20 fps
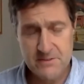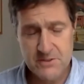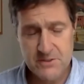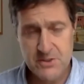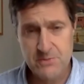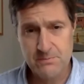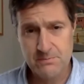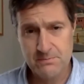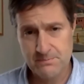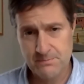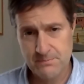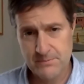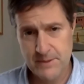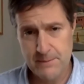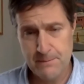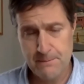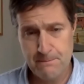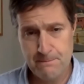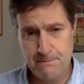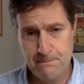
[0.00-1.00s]
it was just
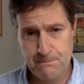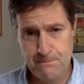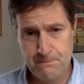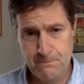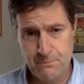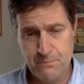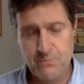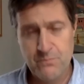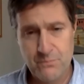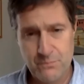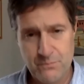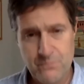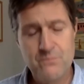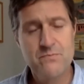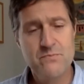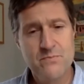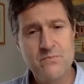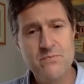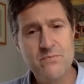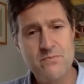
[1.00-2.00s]
sort of a thoughtful
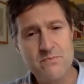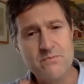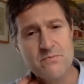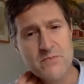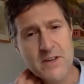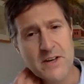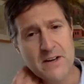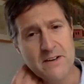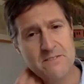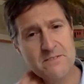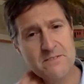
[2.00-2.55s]
way to get